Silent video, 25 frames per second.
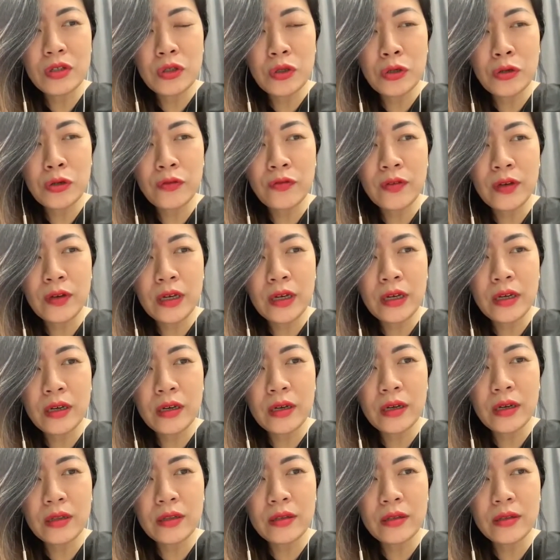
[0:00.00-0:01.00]
sort of,
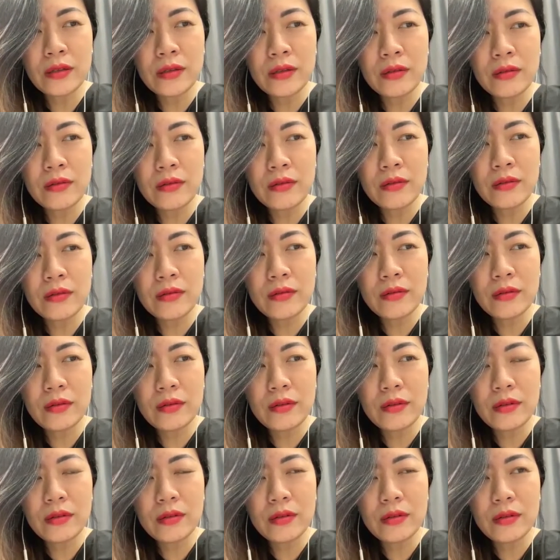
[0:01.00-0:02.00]
that
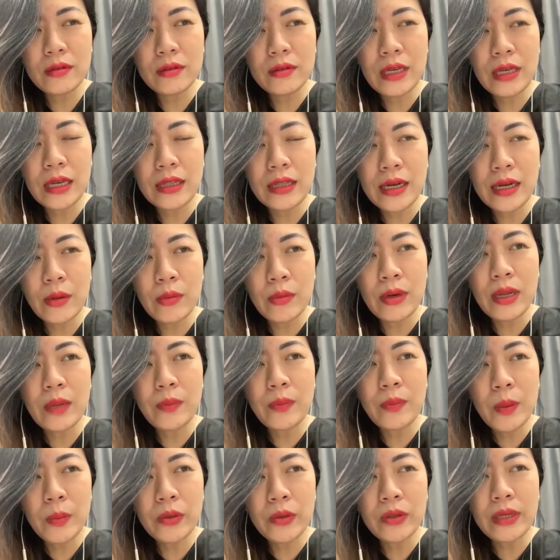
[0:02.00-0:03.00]
I
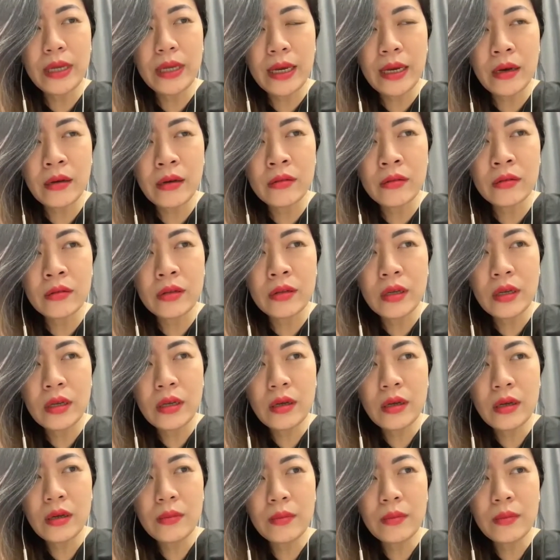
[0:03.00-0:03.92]
would let people down.